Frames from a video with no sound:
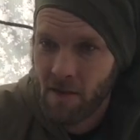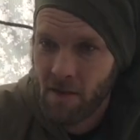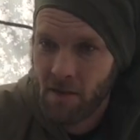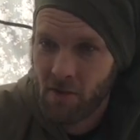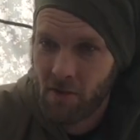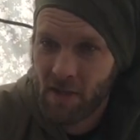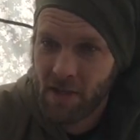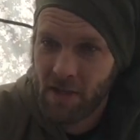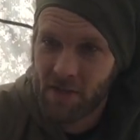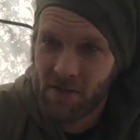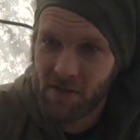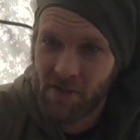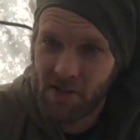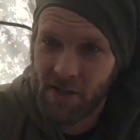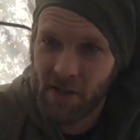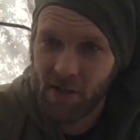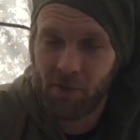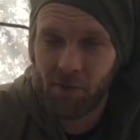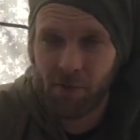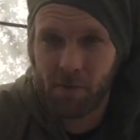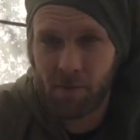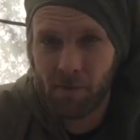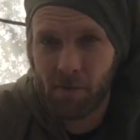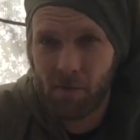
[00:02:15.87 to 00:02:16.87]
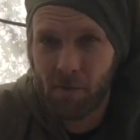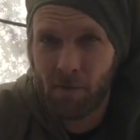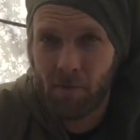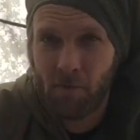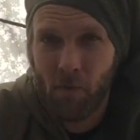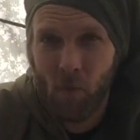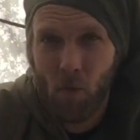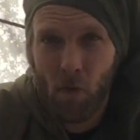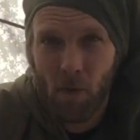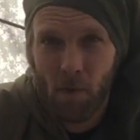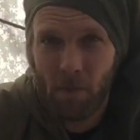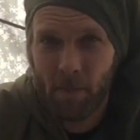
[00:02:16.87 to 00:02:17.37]
you get a shelter
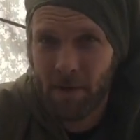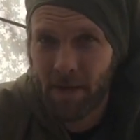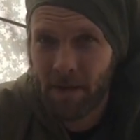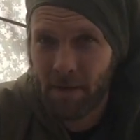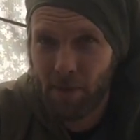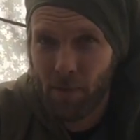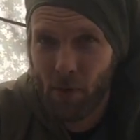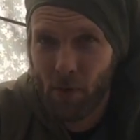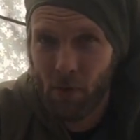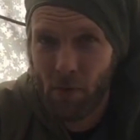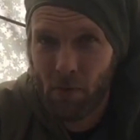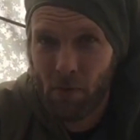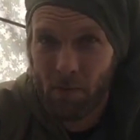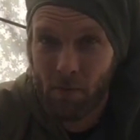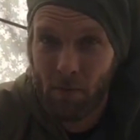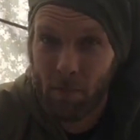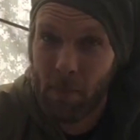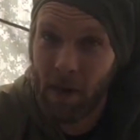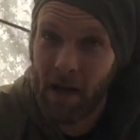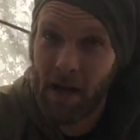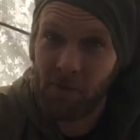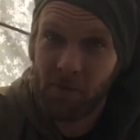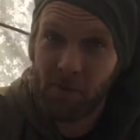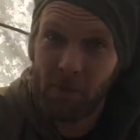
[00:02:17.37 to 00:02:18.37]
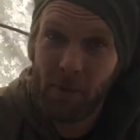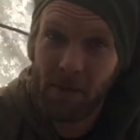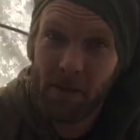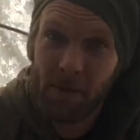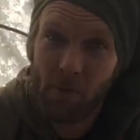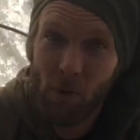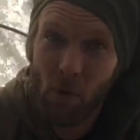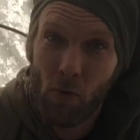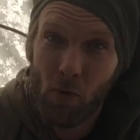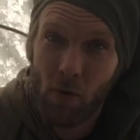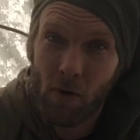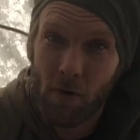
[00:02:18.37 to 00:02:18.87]
for 4 people, possibly
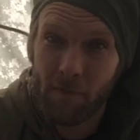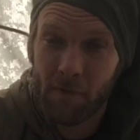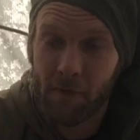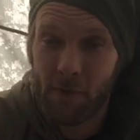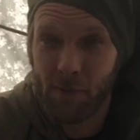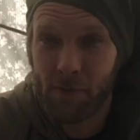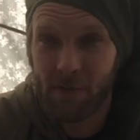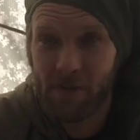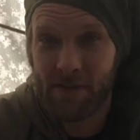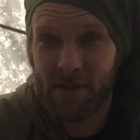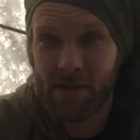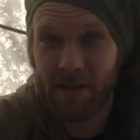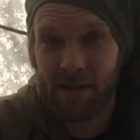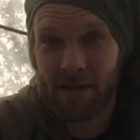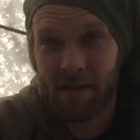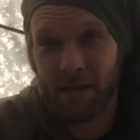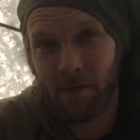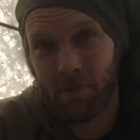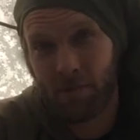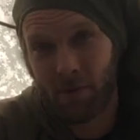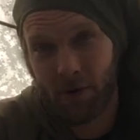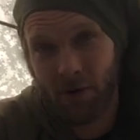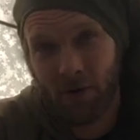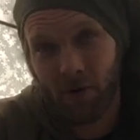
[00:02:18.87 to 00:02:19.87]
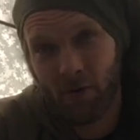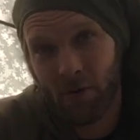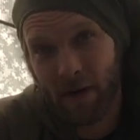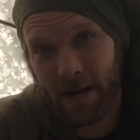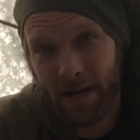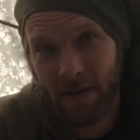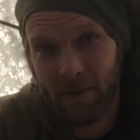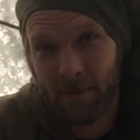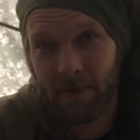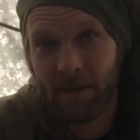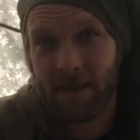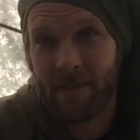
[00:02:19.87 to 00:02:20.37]
more if you were sitting up or
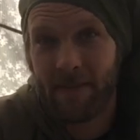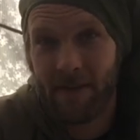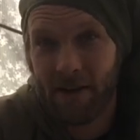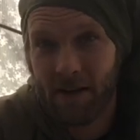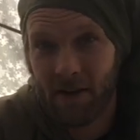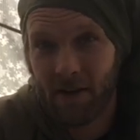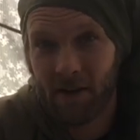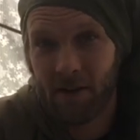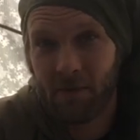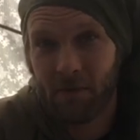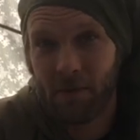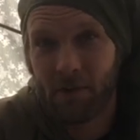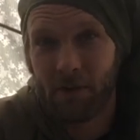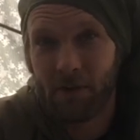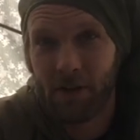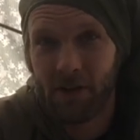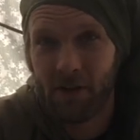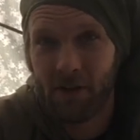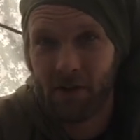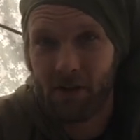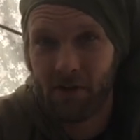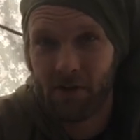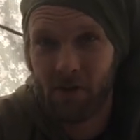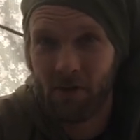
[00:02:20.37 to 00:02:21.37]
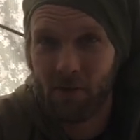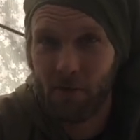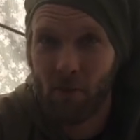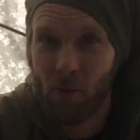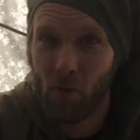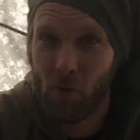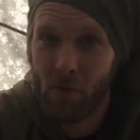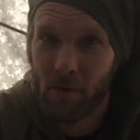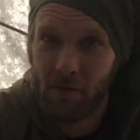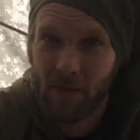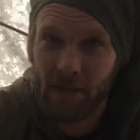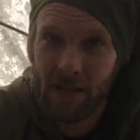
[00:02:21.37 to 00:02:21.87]
crammed in there. You really could do
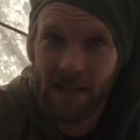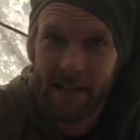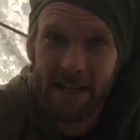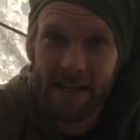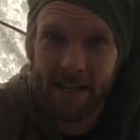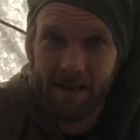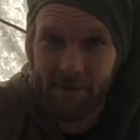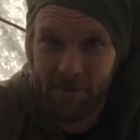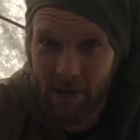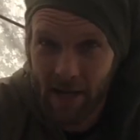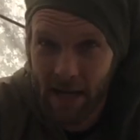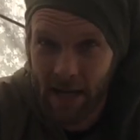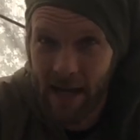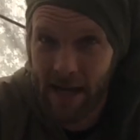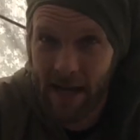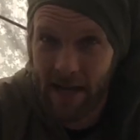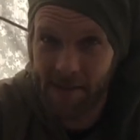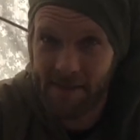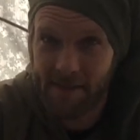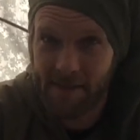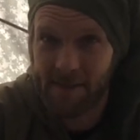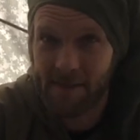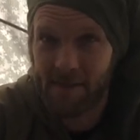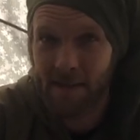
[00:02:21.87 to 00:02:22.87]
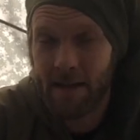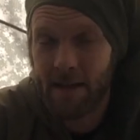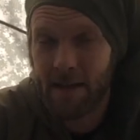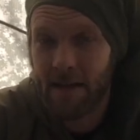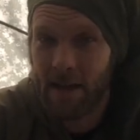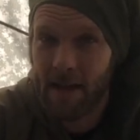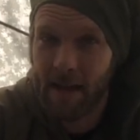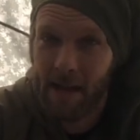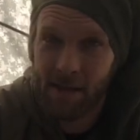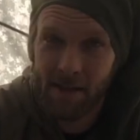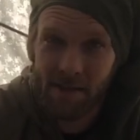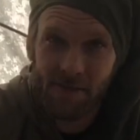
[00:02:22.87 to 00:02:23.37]
more if you didn't have cots.
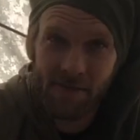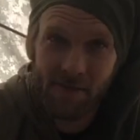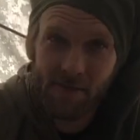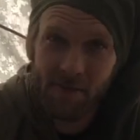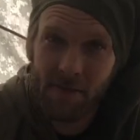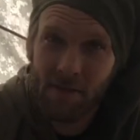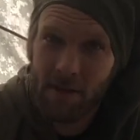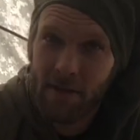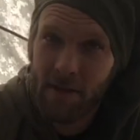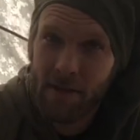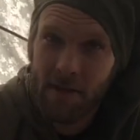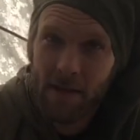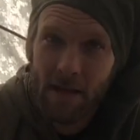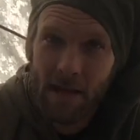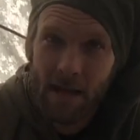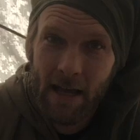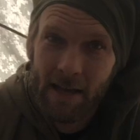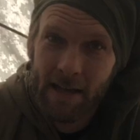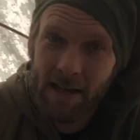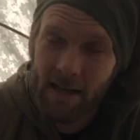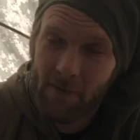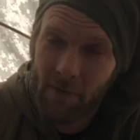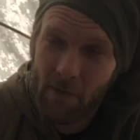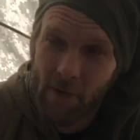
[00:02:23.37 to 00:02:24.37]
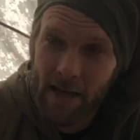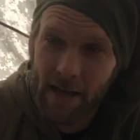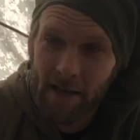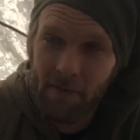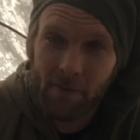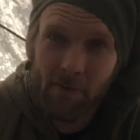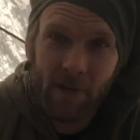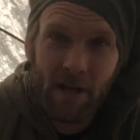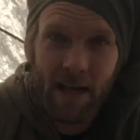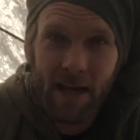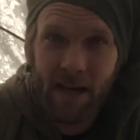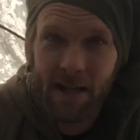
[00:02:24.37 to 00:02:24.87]
I never
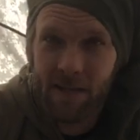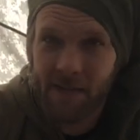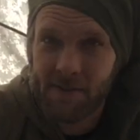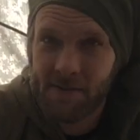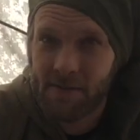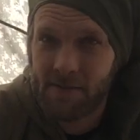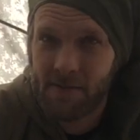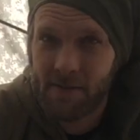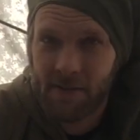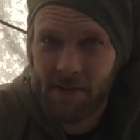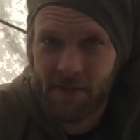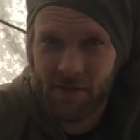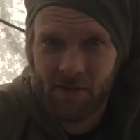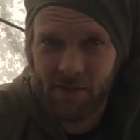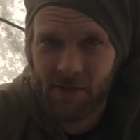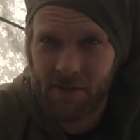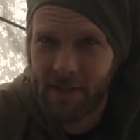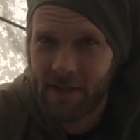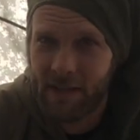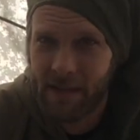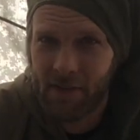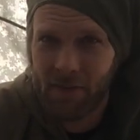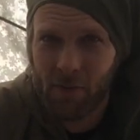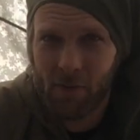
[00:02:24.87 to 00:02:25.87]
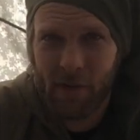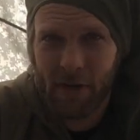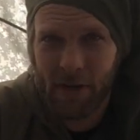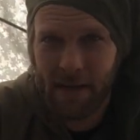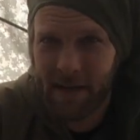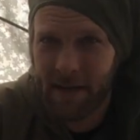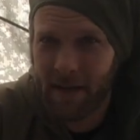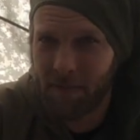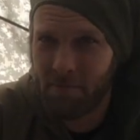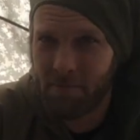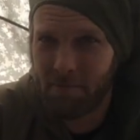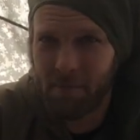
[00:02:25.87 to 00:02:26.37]
have cots. That's just not the way
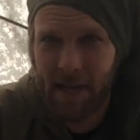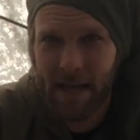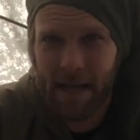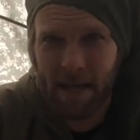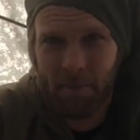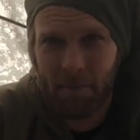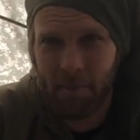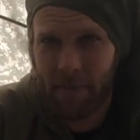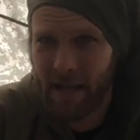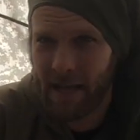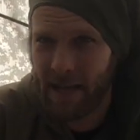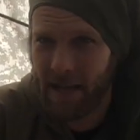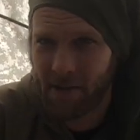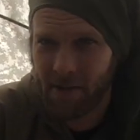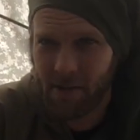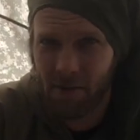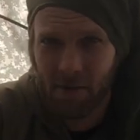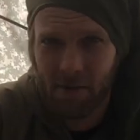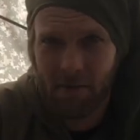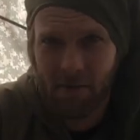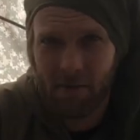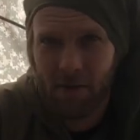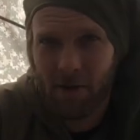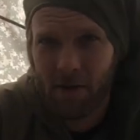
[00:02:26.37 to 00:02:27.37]
I backpack or